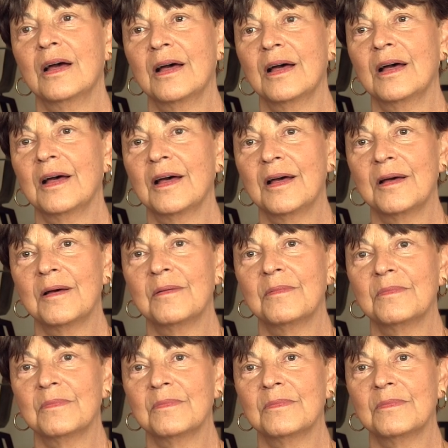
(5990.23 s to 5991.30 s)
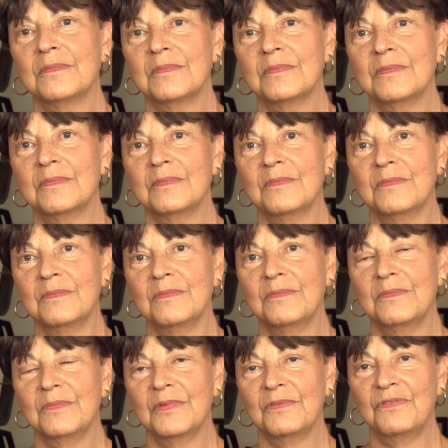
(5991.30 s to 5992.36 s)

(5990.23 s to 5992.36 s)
um,